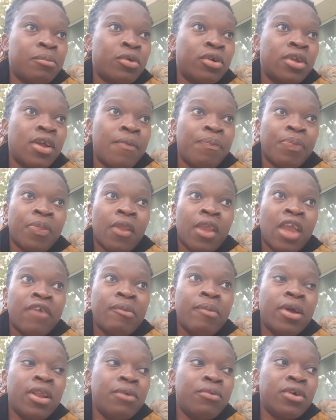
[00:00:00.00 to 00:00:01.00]
But
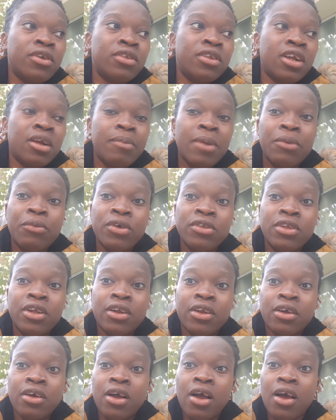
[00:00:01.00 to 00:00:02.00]
everybody was there. Matt was
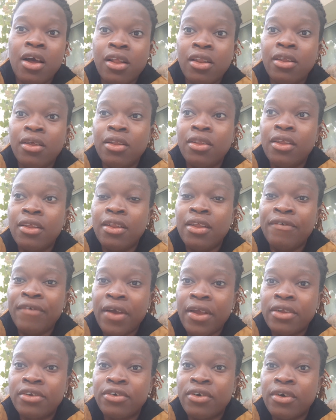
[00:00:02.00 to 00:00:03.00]
there. Call the
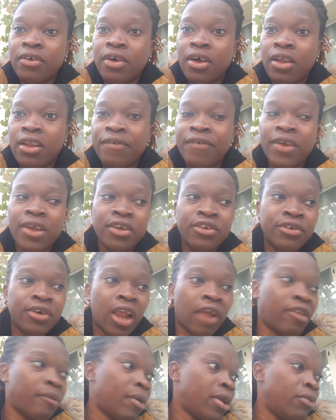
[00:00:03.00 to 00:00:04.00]
fire truck. Call the fire truck.
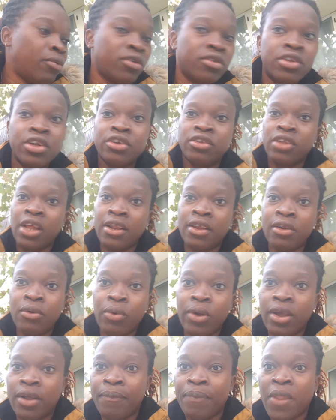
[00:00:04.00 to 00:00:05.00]
Everybody was there standing
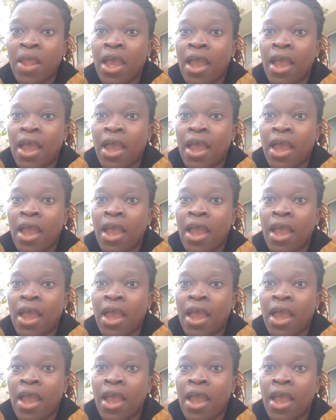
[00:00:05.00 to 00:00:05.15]
looking.